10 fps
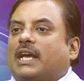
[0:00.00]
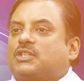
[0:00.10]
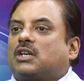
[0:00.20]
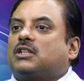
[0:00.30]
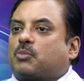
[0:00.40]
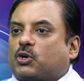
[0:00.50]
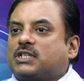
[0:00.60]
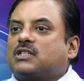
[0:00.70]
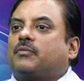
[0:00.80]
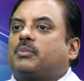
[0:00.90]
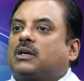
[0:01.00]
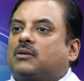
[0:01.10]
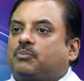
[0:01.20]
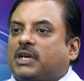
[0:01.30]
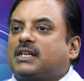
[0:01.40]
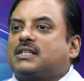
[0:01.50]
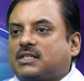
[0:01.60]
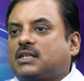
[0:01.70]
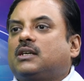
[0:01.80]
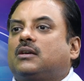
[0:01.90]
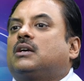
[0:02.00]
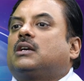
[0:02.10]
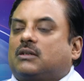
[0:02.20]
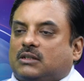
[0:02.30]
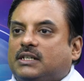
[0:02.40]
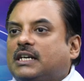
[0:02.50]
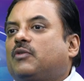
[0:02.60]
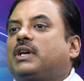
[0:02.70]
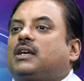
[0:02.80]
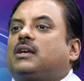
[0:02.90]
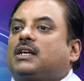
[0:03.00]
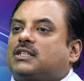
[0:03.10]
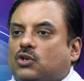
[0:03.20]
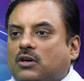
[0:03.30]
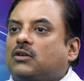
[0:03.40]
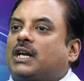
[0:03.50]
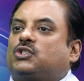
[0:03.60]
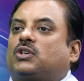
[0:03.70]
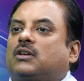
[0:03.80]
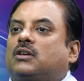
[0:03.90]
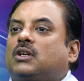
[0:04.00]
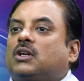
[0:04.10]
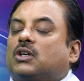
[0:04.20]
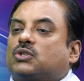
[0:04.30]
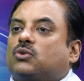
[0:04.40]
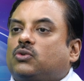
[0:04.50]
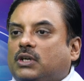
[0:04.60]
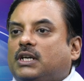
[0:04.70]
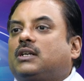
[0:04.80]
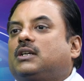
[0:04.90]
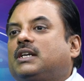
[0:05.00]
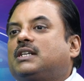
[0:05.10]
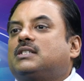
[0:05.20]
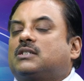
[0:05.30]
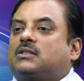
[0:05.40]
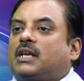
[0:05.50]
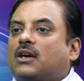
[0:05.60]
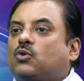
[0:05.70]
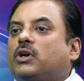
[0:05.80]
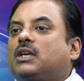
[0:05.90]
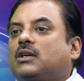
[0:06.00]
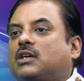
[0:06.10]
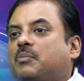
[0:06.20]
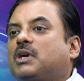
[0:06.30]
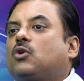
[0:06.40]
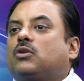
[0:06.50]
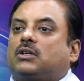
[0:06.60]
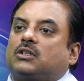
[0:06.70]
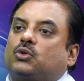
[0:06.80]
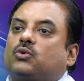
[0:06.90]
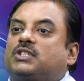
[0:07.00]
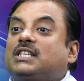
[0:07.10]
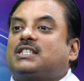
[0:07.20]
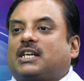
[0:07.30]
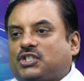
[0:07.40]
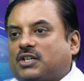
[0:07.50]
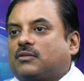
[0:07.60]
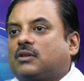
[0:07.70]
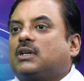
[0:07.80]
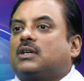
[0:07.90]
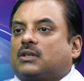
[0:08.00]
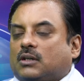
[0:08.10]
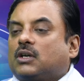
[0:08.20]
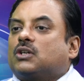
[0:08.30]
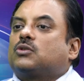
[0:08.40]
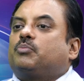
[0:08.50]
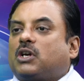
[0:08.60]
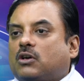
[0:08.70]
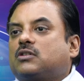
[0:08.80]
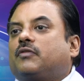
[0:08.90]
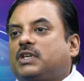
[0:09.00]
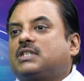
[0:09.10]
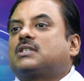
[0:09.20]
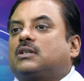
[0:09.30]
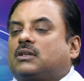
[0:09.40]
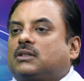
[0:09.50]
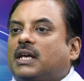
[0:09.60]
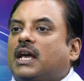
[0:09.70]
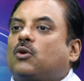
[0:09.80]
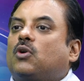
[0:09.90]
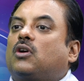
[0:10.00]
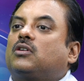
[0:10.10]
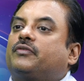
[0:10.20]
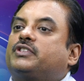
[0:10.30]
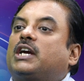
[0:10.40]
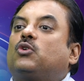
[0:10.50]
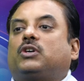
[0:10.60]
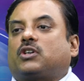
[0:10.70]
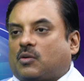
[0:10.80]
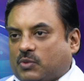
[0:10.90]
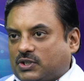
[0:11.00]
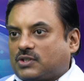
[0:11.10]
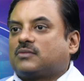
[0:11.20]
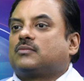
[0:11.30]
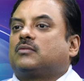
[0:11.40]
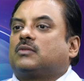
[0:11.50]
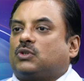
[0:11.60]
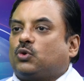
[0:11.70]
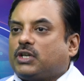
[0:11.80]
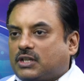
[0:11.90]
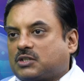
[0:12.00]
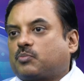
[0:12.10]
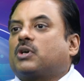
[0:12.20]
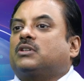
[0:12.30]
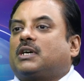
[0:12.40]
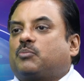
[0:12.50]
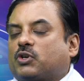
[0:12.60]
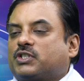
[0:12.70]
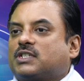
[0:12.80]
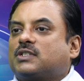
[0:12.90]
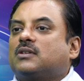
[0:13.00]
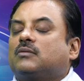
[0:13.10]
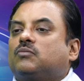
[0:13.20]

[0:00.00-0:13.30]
Natural, the process of pregnancy, the delivery is not natural. So it is, they are coming out through C-section. So because of this, they have a lot of childhood traumas during this that process.